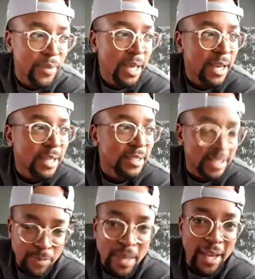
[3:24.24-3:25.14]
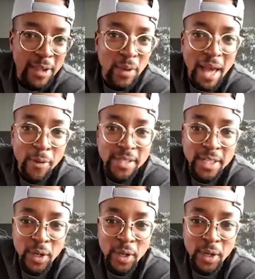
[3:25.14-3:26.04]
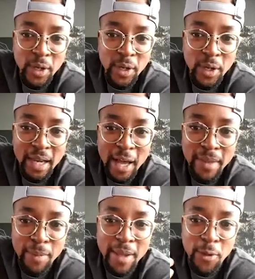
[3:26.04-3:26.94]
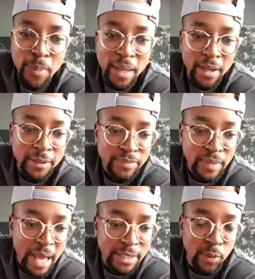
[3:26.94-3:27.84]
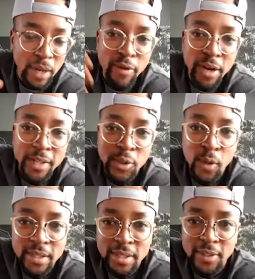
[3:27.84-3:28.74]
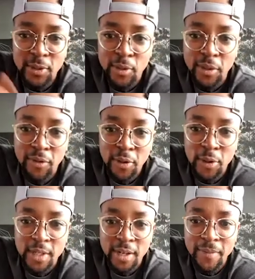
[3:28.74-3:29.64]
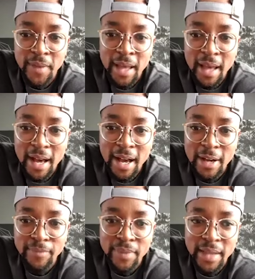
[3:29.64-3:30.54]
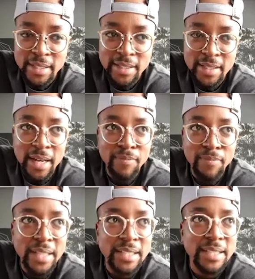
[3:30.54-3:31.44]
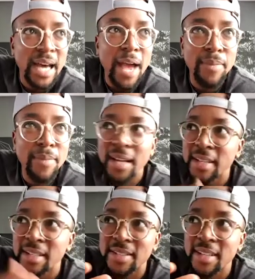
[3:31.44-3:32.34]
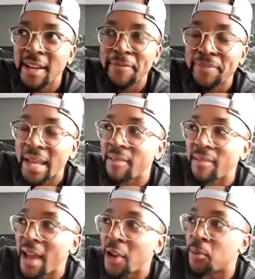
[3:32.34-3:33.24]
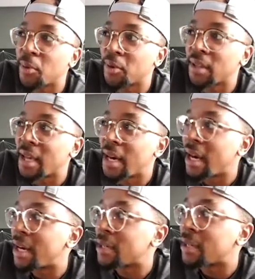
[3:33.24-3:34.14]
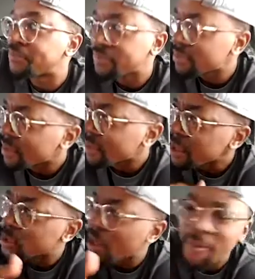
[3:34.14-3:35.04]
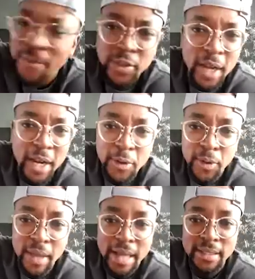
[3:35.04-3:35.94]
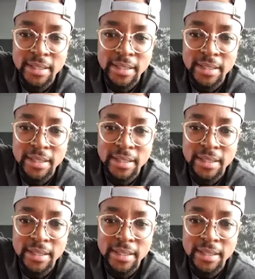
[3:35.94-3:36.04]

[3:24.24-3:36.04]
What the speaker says: to speak a new language that can make you better at whatever it is you're wanting to do with your future. It's time that is invaluable. So I've been trying to do that.